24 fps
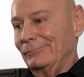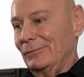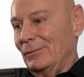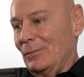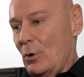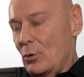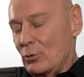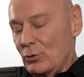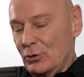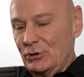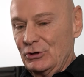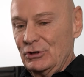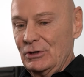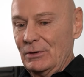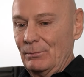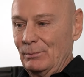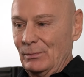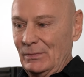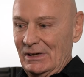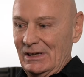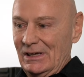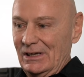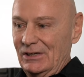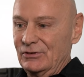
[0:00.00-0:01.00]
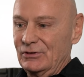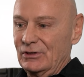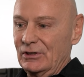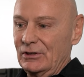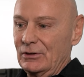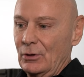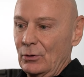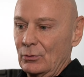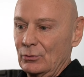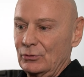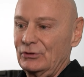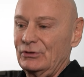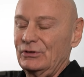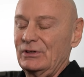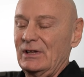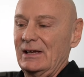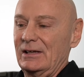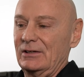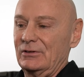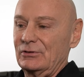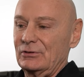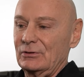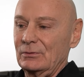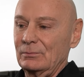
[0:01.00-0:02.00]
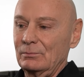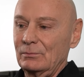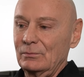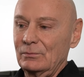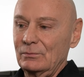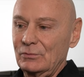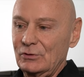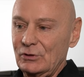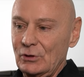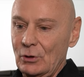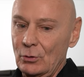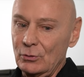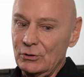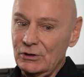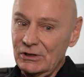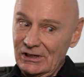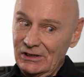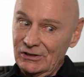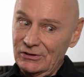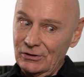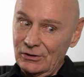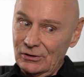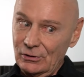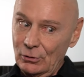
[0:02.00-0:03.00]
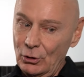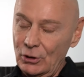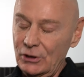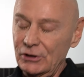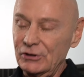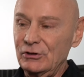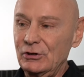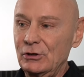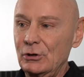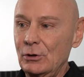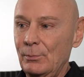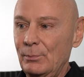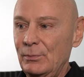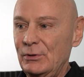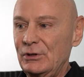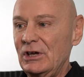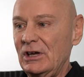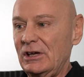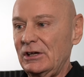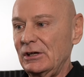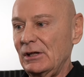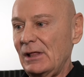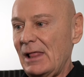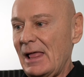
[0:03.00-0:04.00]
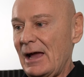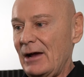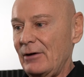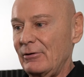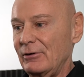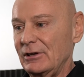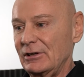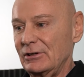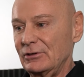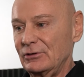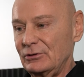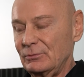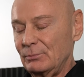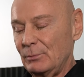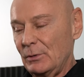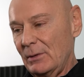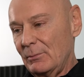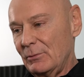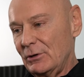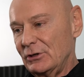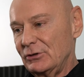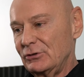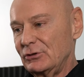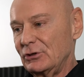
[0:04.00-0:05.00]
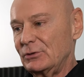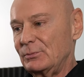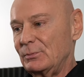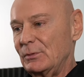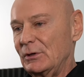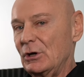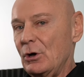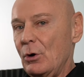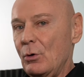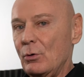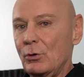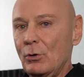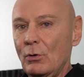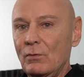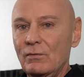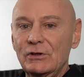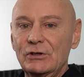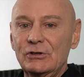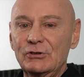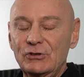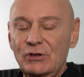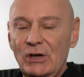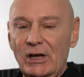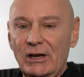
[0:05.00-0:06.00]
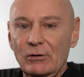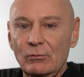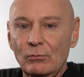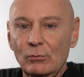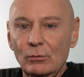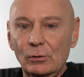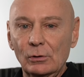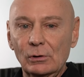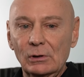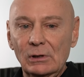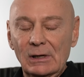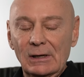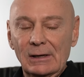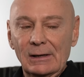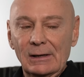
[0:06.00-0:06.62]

ownership means in those states. So you need to look into your particularities. But I'm going to just be going over the general